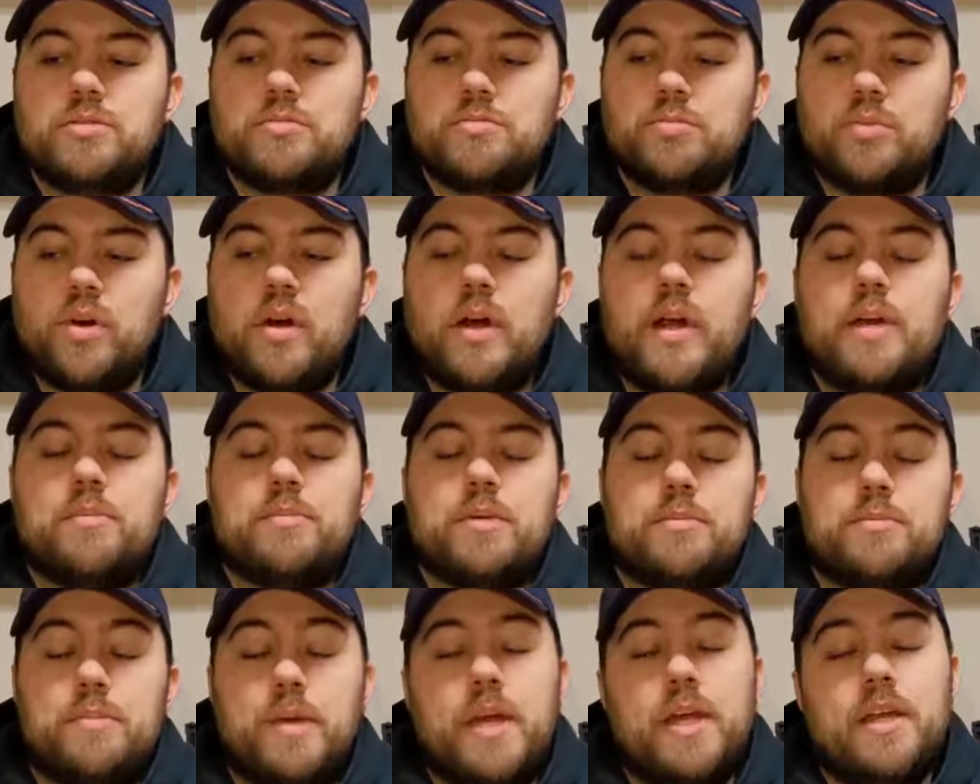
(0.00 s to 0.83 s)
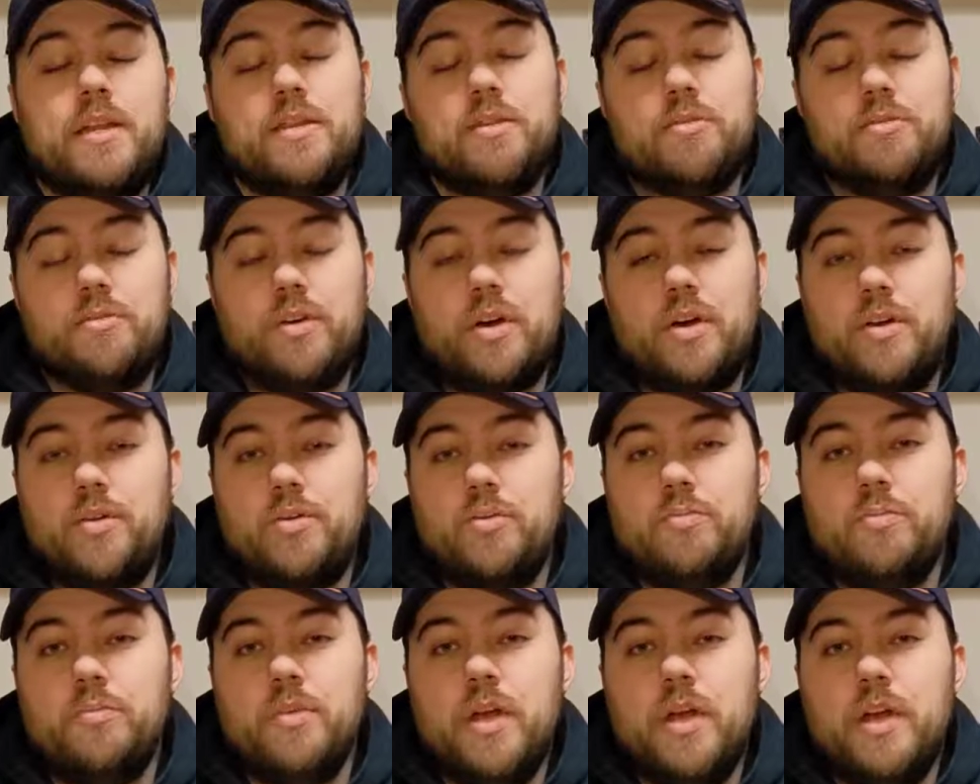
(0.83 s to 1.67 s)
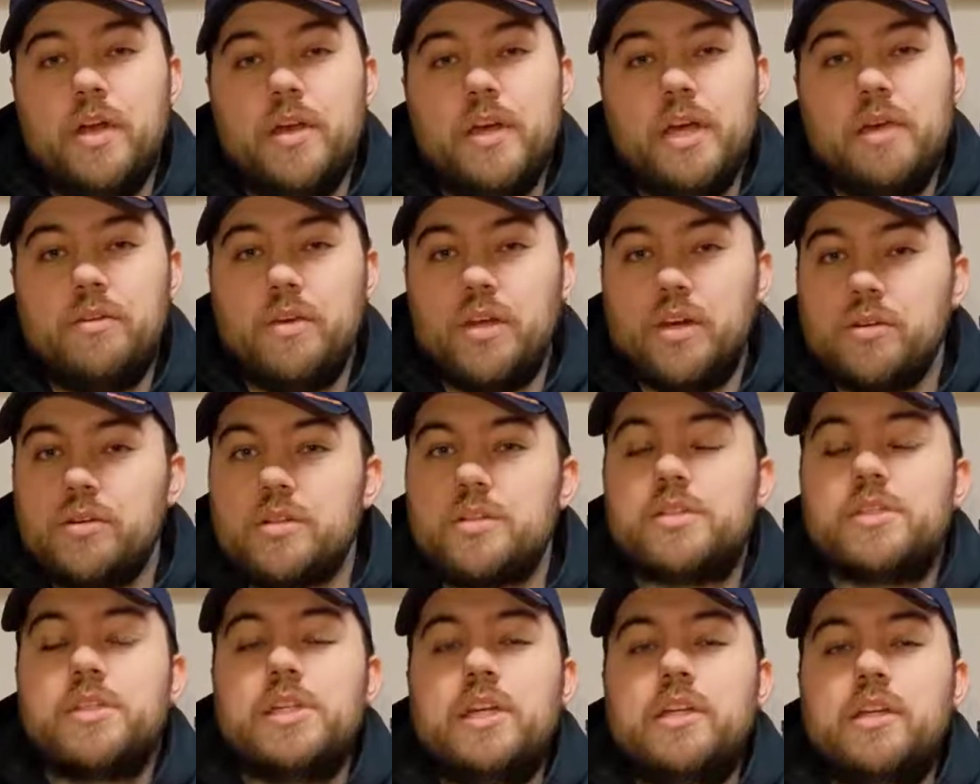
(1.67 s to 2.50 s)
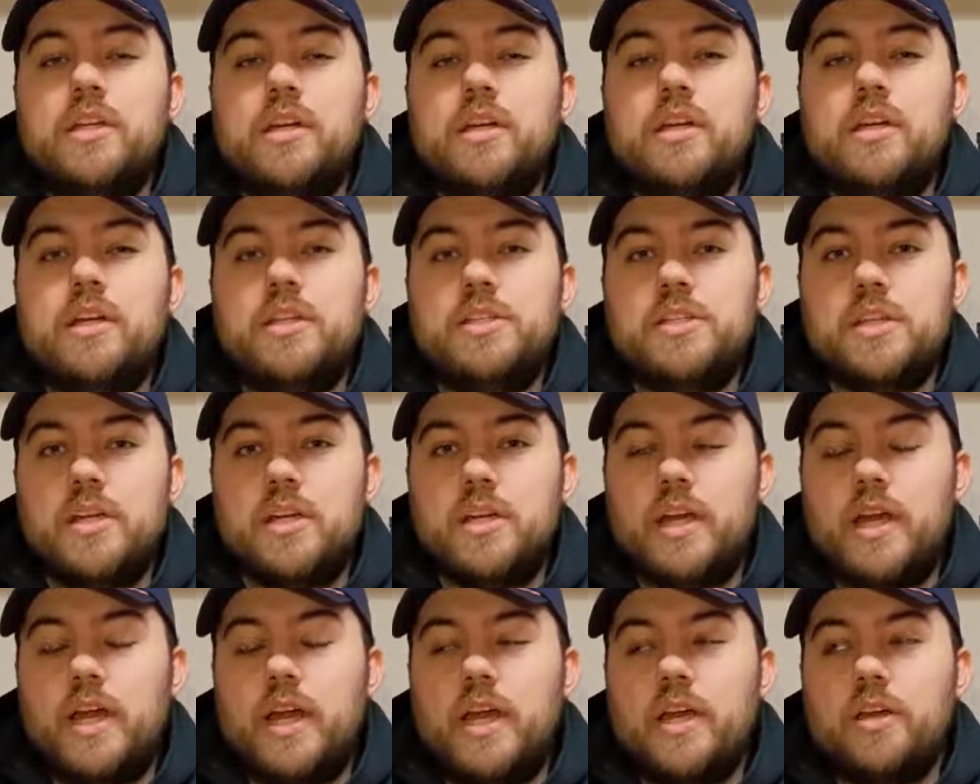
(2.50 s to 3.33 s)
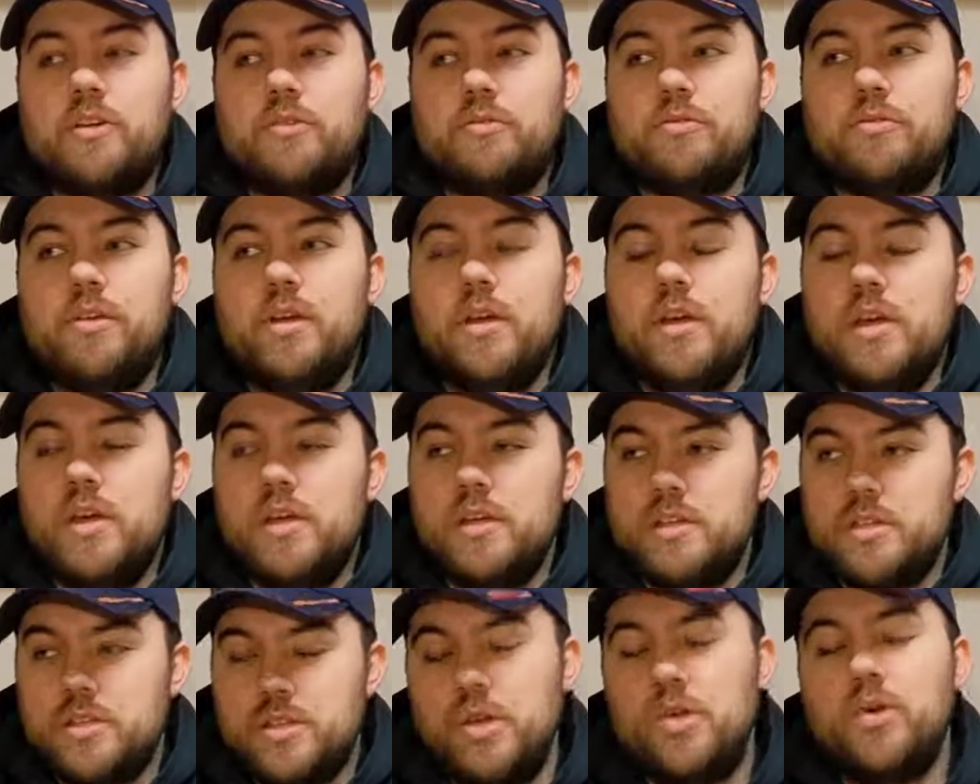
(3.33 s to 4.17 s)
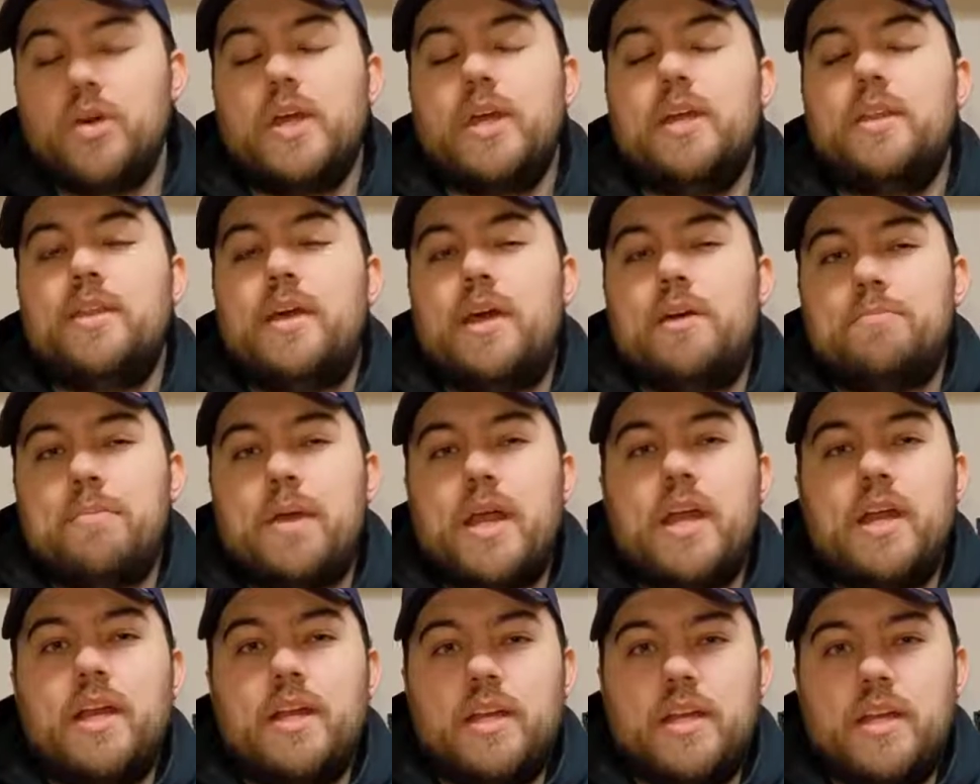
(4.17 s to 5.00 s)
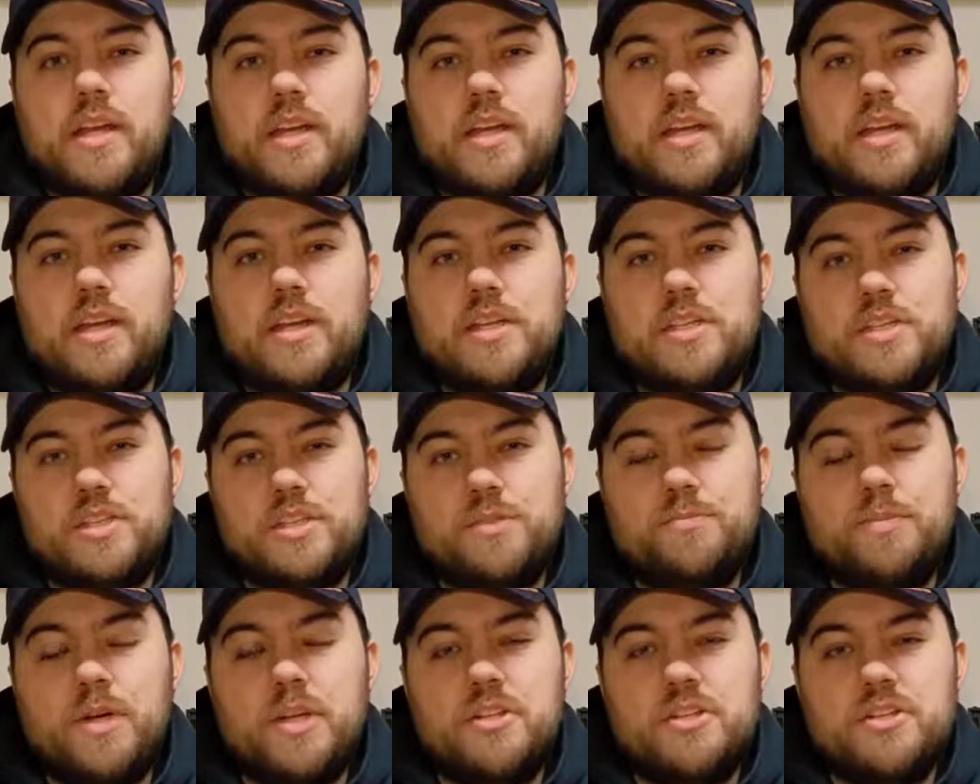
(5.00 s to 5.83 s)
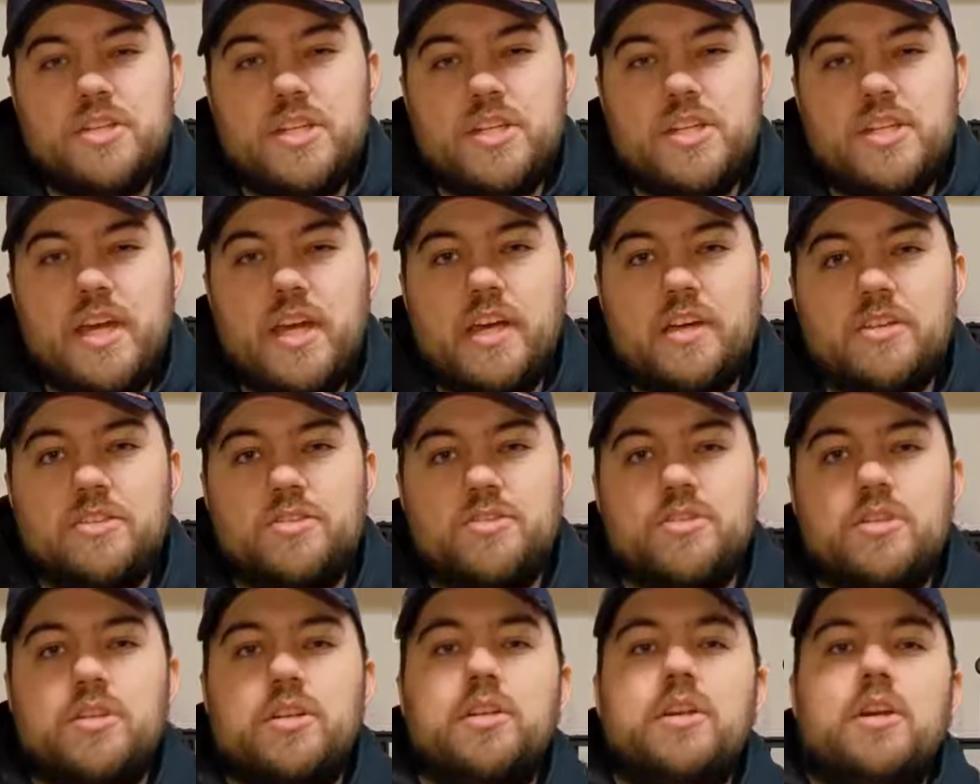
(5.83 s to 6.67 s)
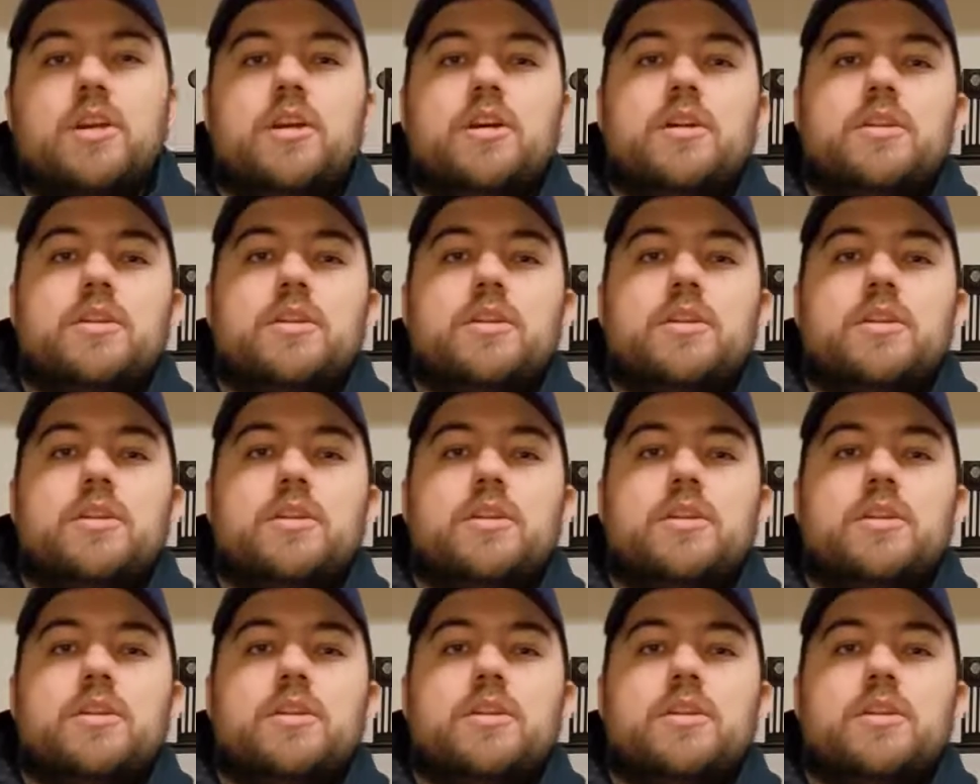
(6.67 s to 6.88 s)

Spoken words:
prime and paint the foam, if you don't seal it, it's going to kind of soak in that paint and get a nice spongy texture,